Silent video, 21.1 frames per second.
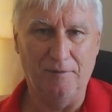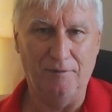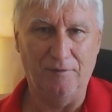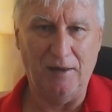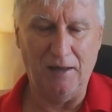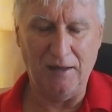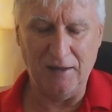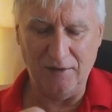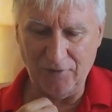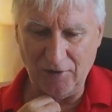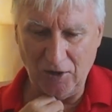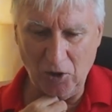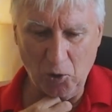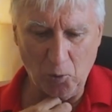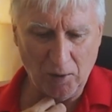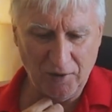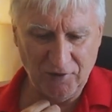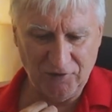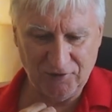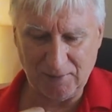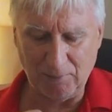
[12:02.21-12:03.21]
They
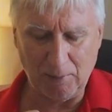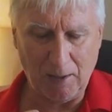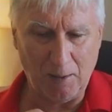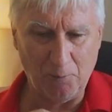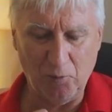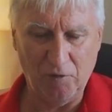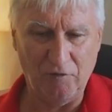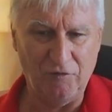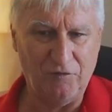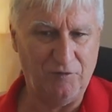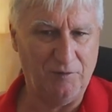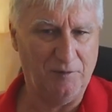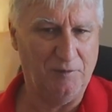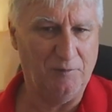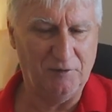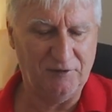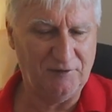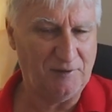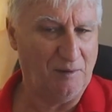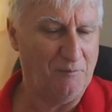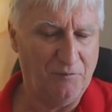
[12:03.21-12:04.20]
always come up with
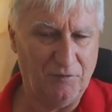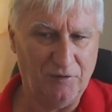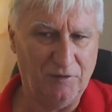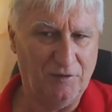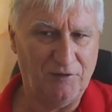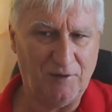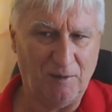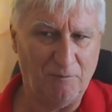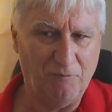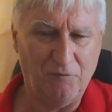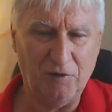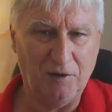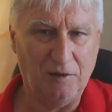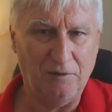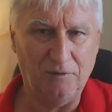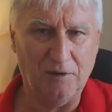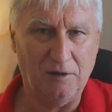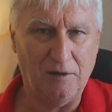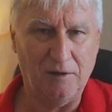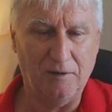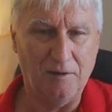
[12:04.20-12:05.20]
something
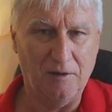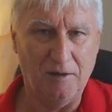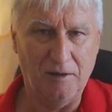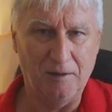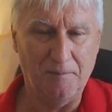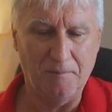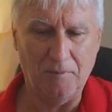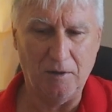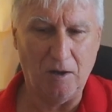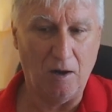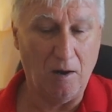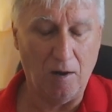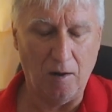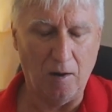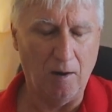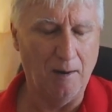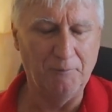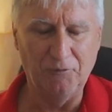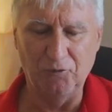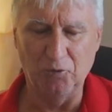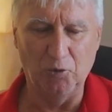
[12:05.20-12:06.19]
that
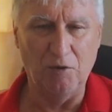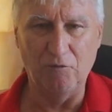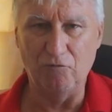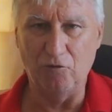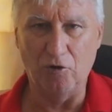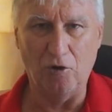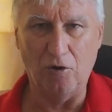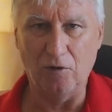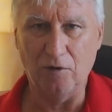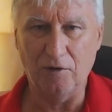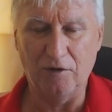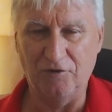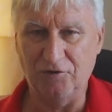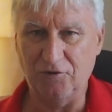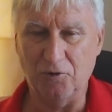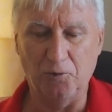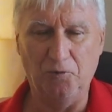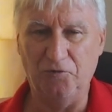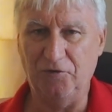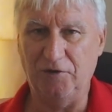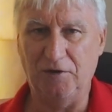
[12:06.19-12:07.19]
I'm doing wrong is
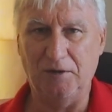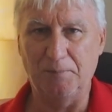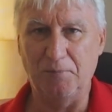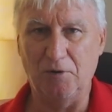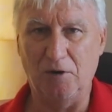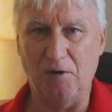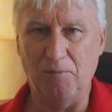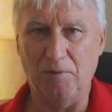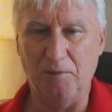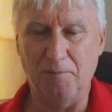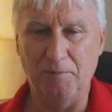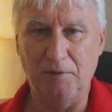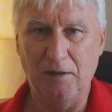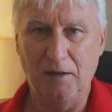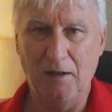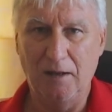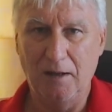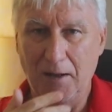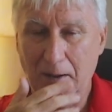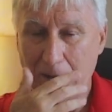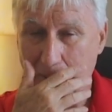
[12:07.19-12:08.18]
causing the problem.
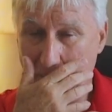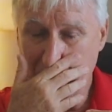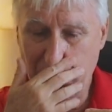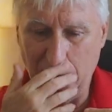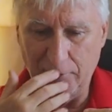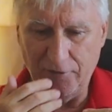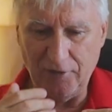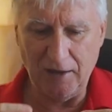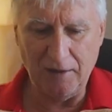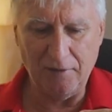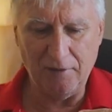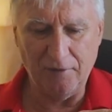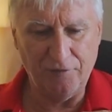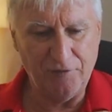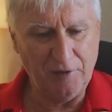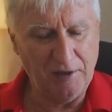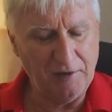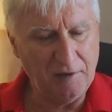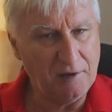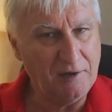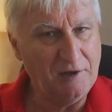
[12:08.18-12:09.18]
But
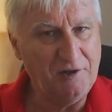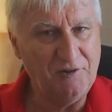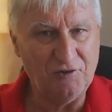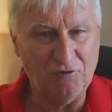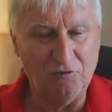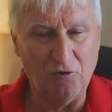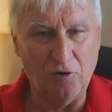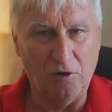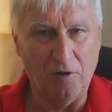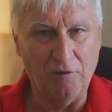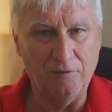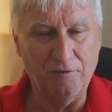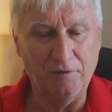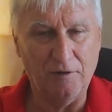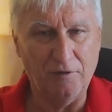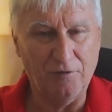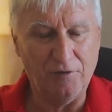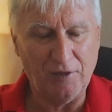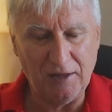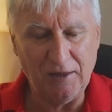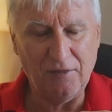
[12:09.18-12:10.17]
then later on,
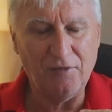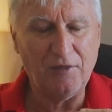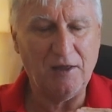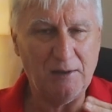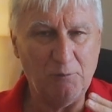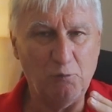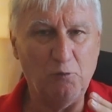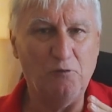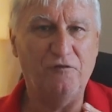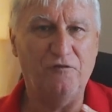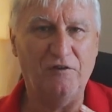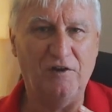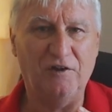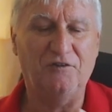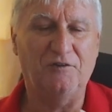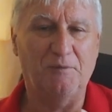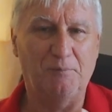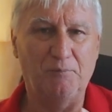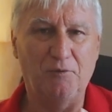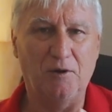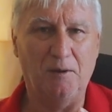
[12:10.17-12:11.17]
they will
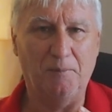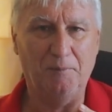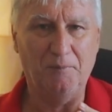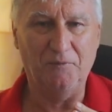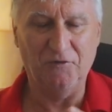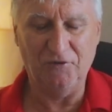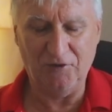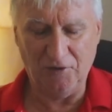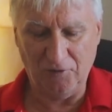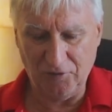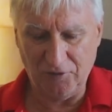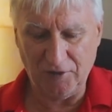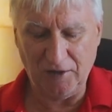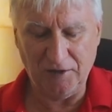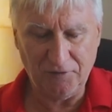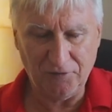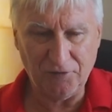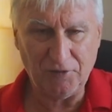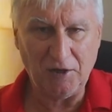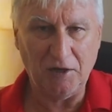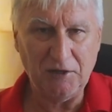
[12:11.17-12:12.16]
fix the problem. So
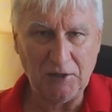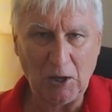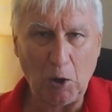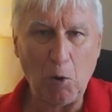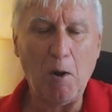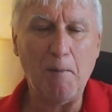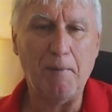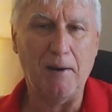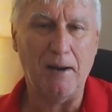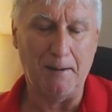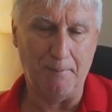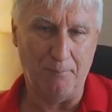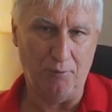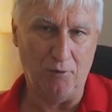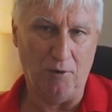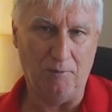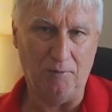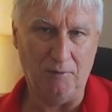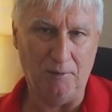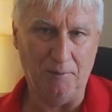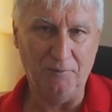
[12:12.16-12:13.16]
they know about
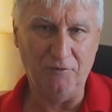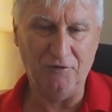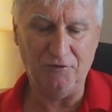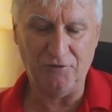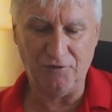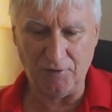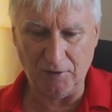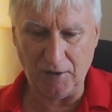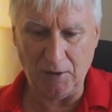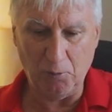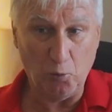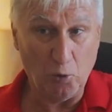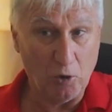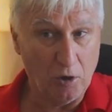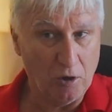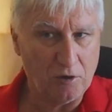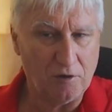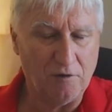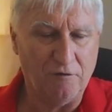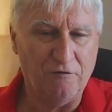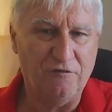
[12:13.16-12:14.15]
problems, they
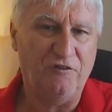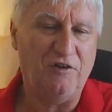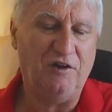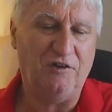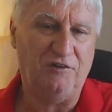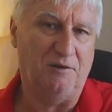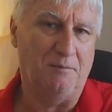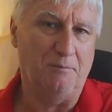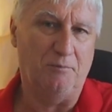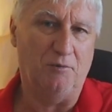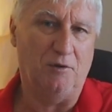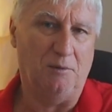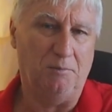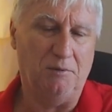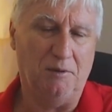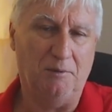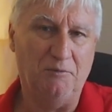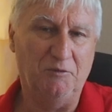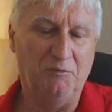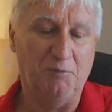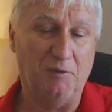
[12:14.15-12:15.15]
work on fixing
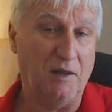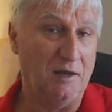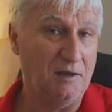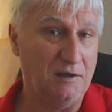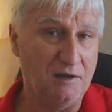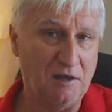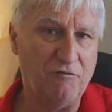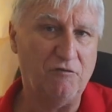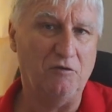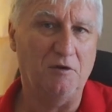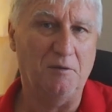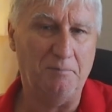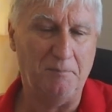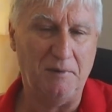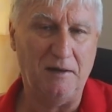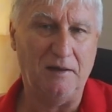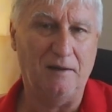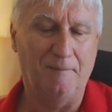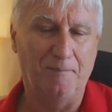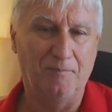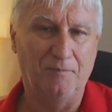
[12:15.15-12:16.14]
problems, but they never
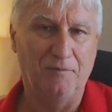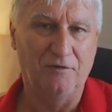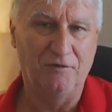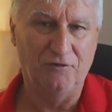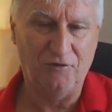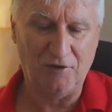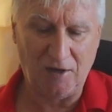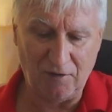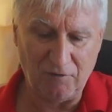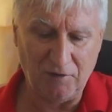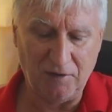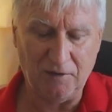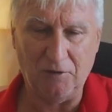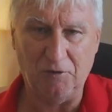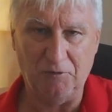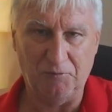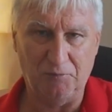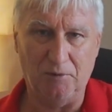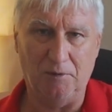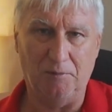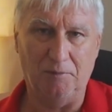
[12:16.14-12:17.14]
admit to having
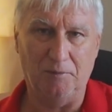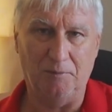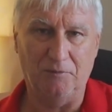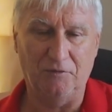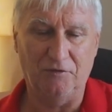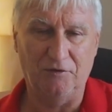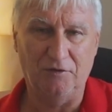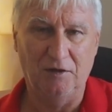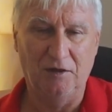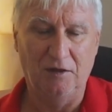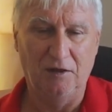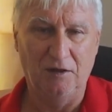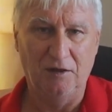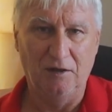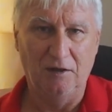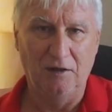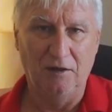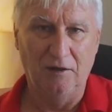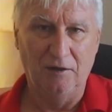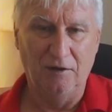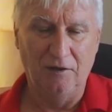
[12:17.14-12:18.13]
those problems.
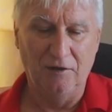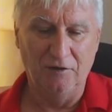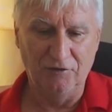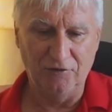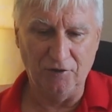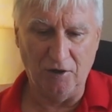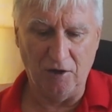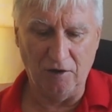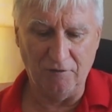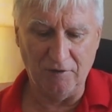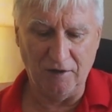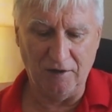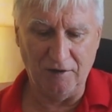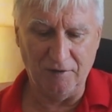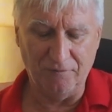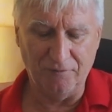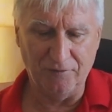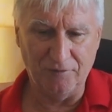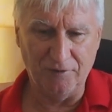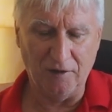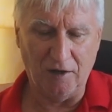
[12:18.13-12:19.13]
So
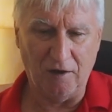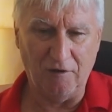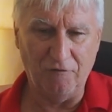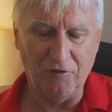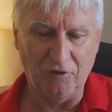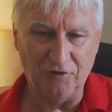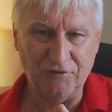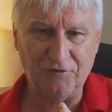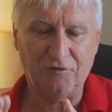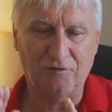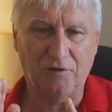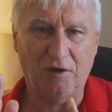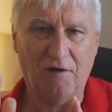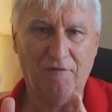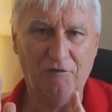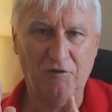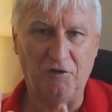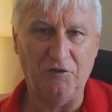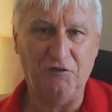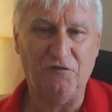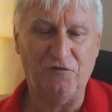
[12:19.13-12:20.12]
I've
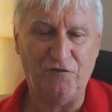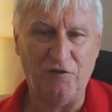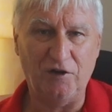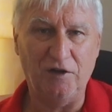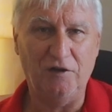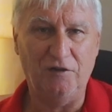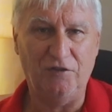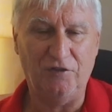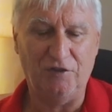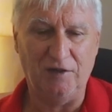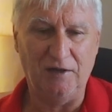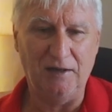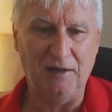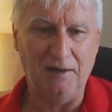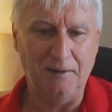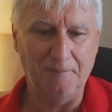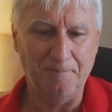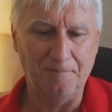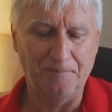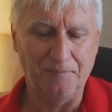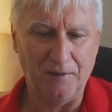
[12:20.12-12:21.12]
lost faith
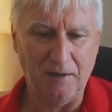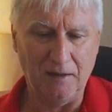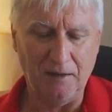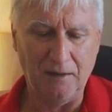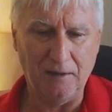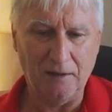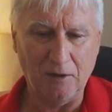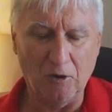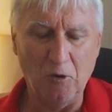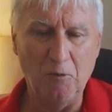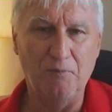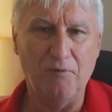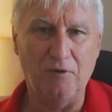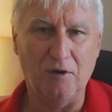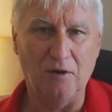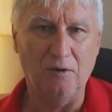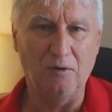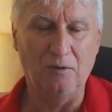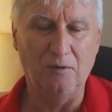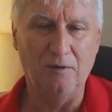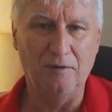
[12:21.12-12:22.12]
in
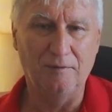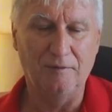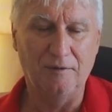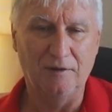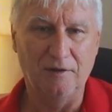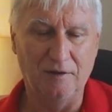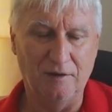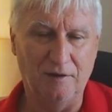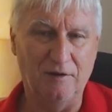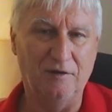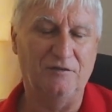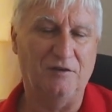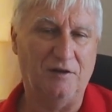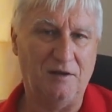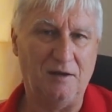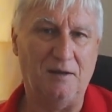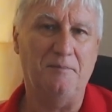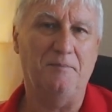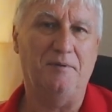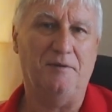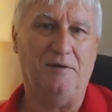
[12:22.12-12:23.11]
GoPro as a
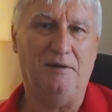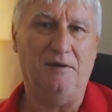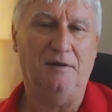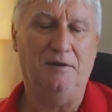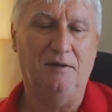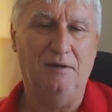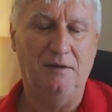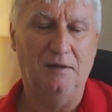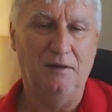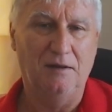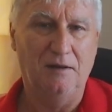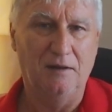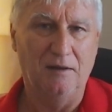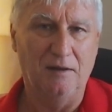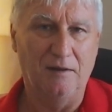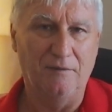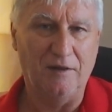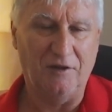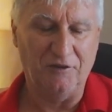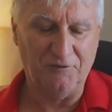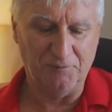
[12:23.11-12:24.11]
company,
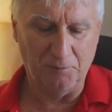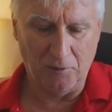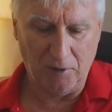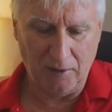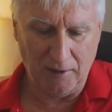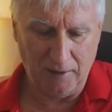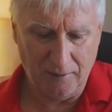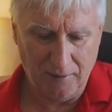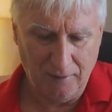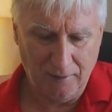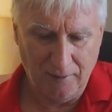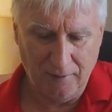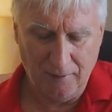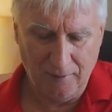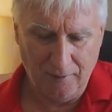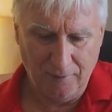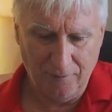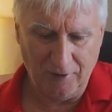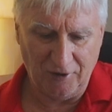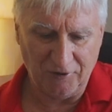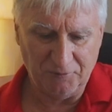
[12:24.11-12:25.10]
and that's
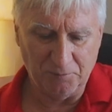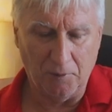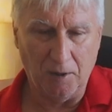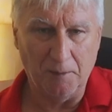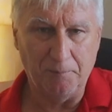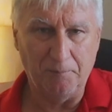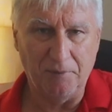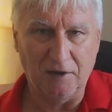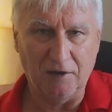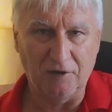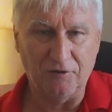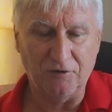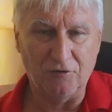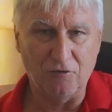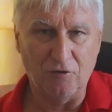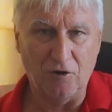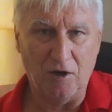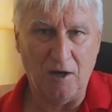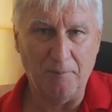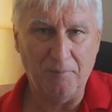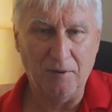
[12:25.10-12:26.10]
my biggest
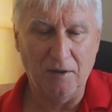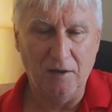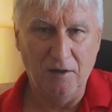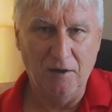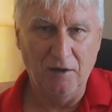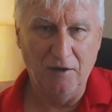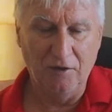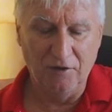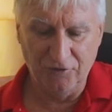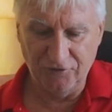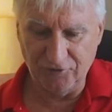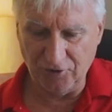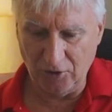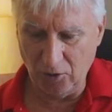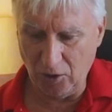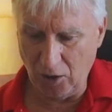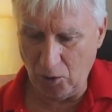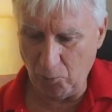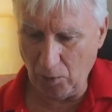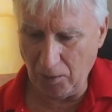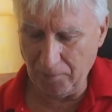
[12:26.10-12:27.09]
gripe. So
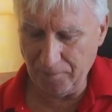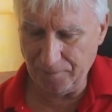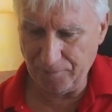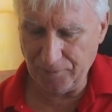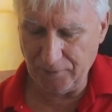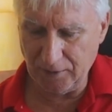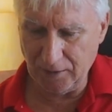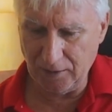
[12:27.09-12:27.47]
I won't.